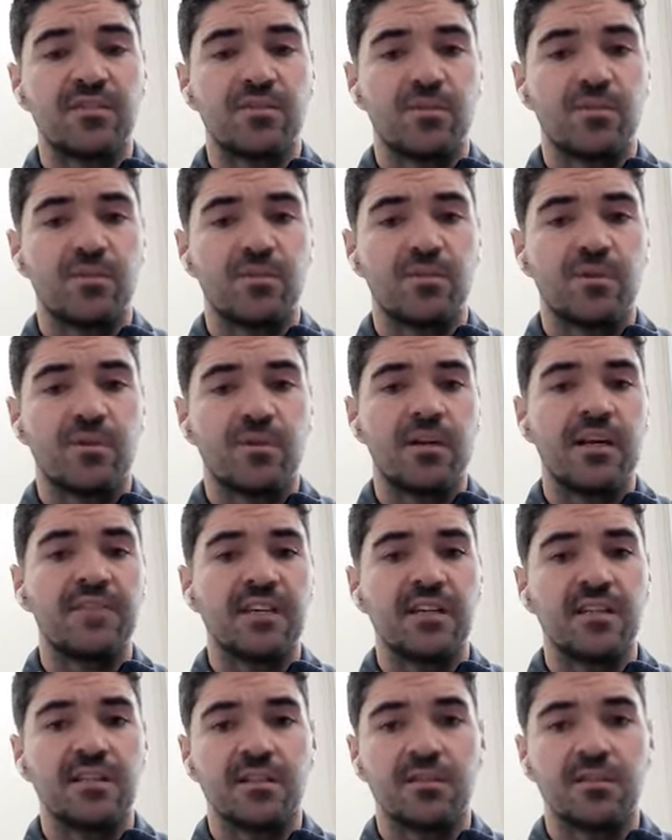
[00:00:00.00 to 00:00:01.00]
through our
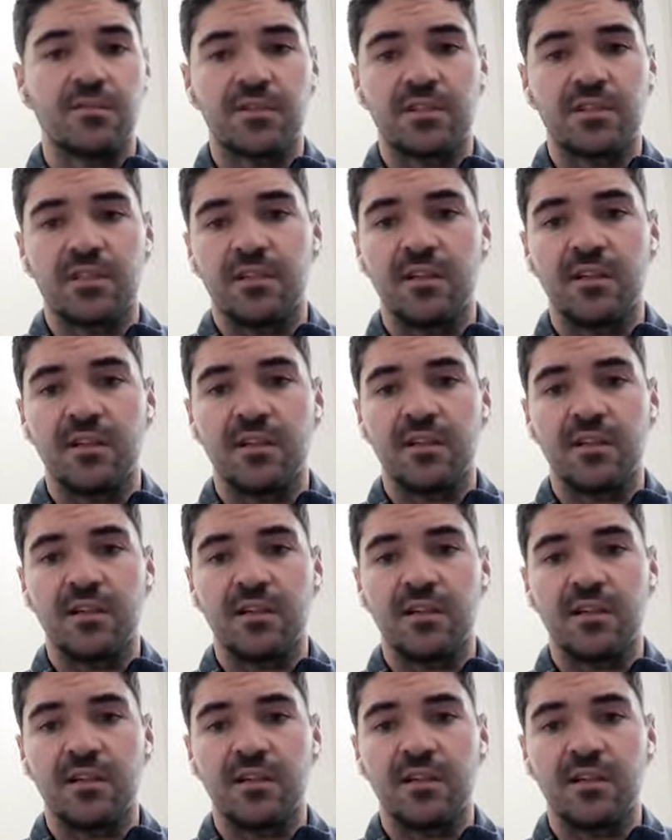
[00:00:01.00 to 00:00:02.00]
lifestyle is obviously um,
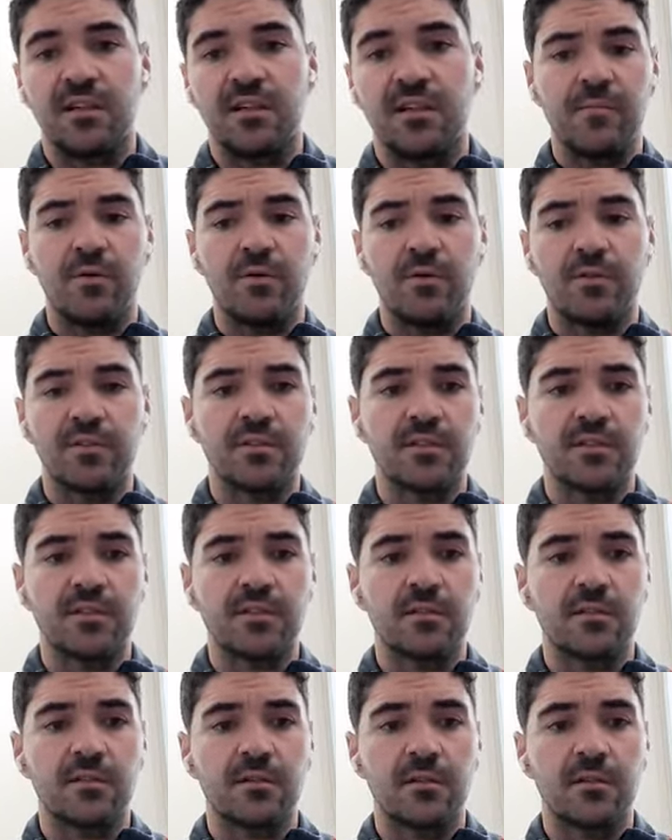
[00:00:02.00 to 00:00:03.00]
very important.